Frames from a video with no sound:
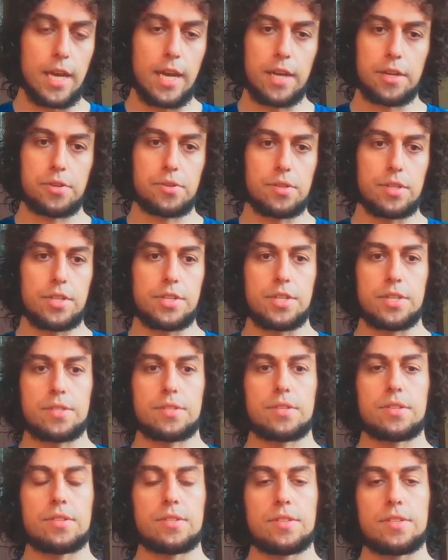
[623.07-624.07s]
actually
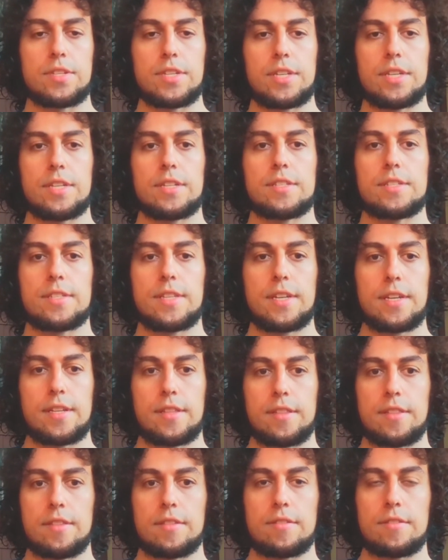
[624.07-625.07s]
just concedes
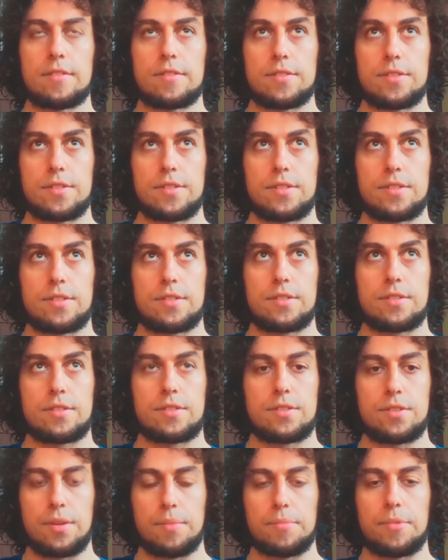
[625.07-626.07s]
that there's
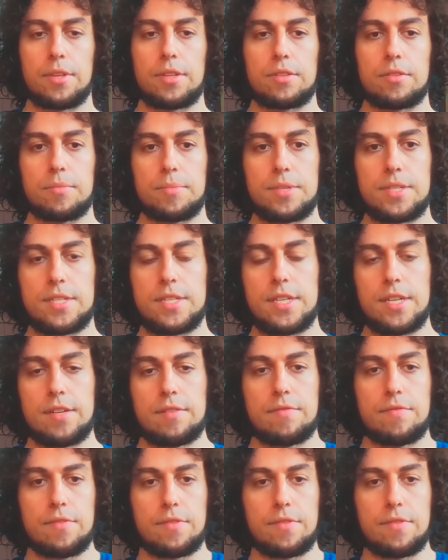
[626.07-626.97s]
something to be said